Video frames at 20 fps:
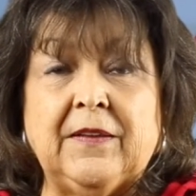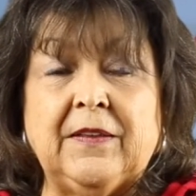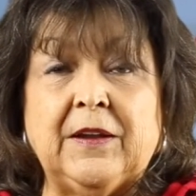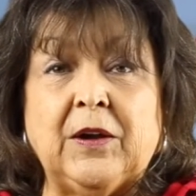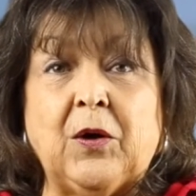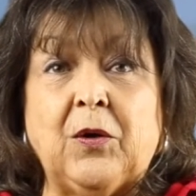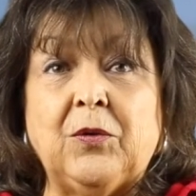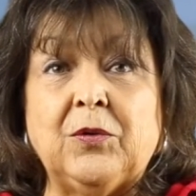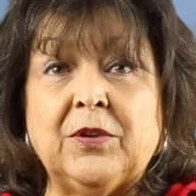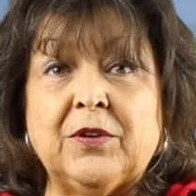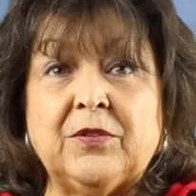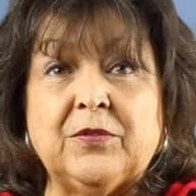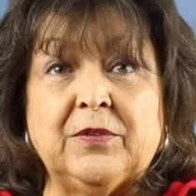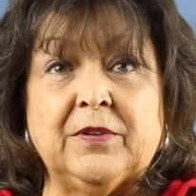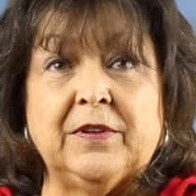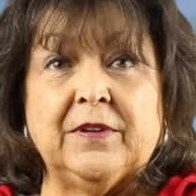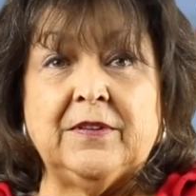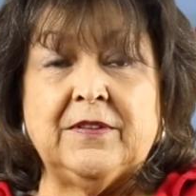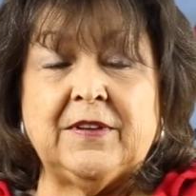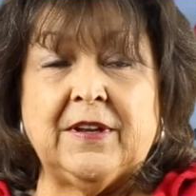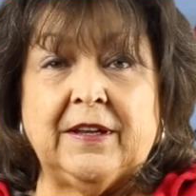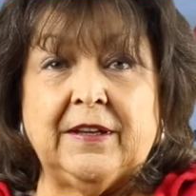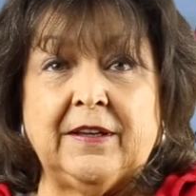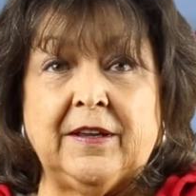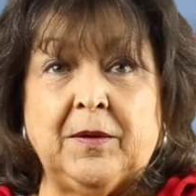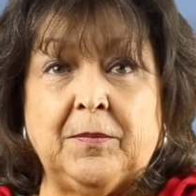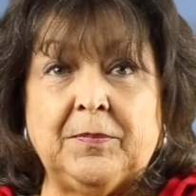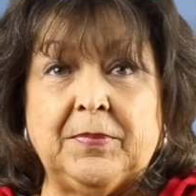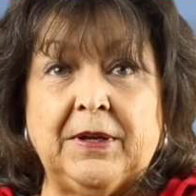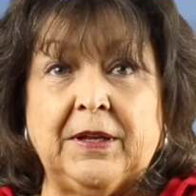and the oldest real estate
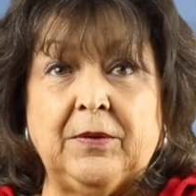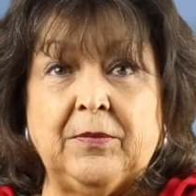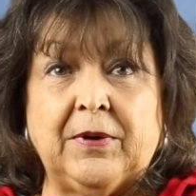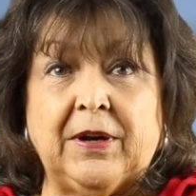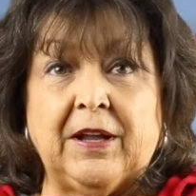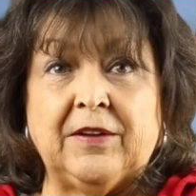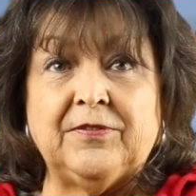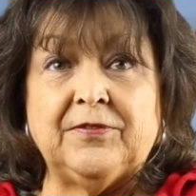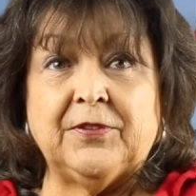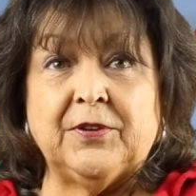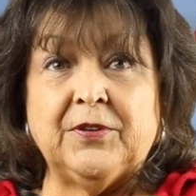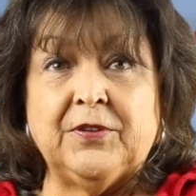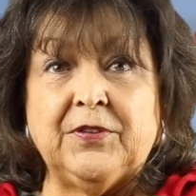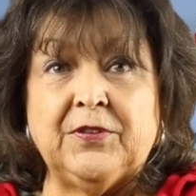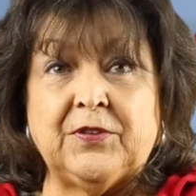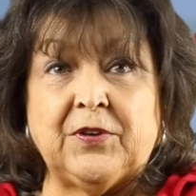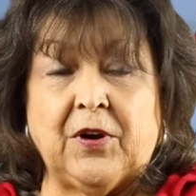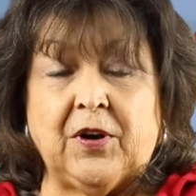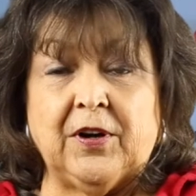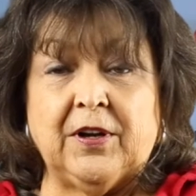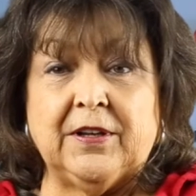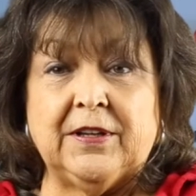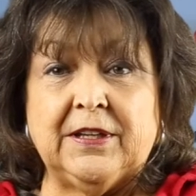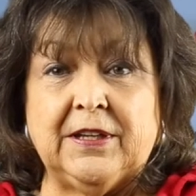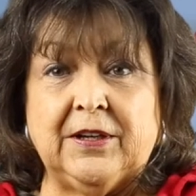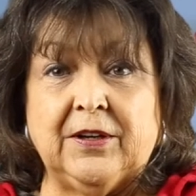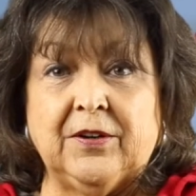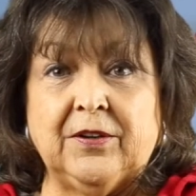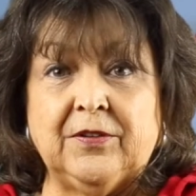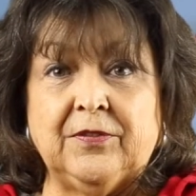company when I first started
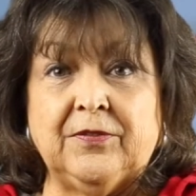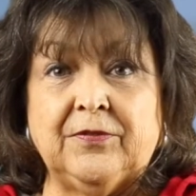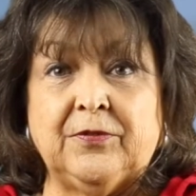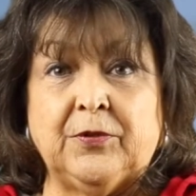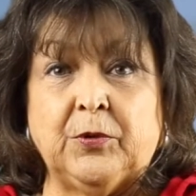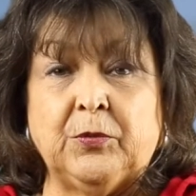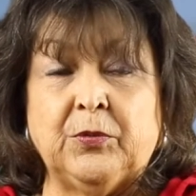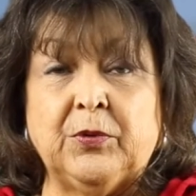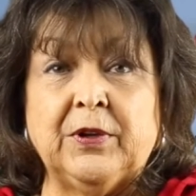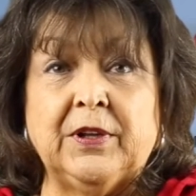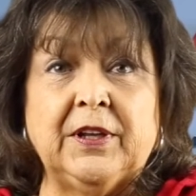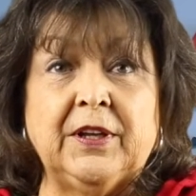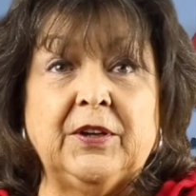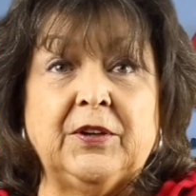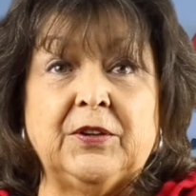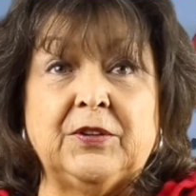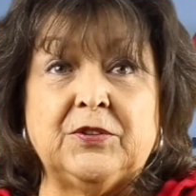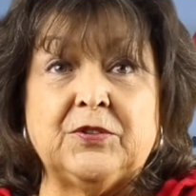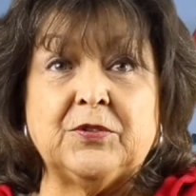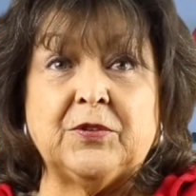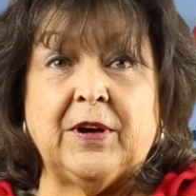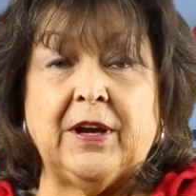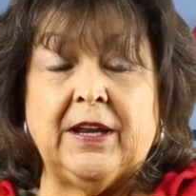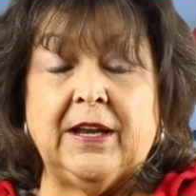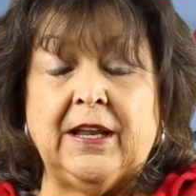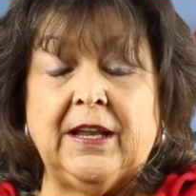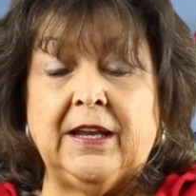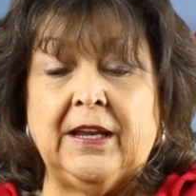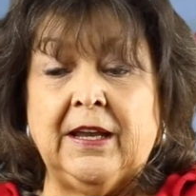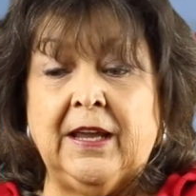here for really good
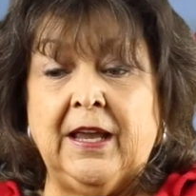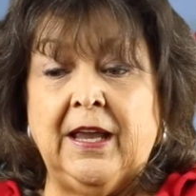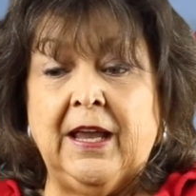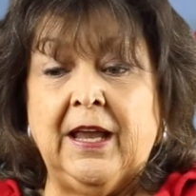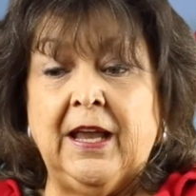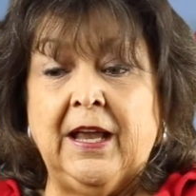training.